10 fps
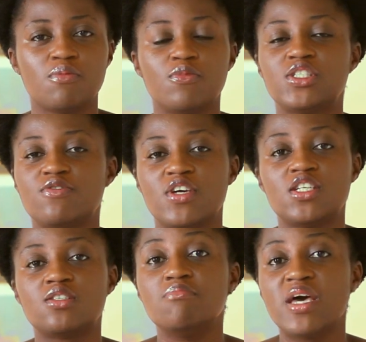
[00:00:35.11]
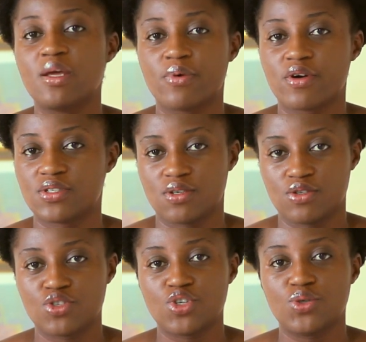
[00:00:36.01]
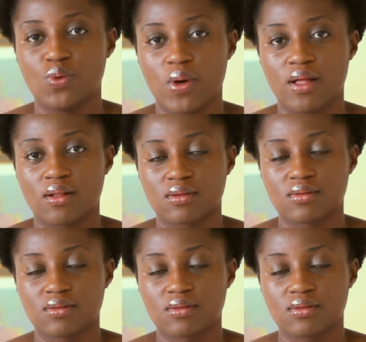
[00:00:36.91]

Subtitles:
motivates many persons to do well.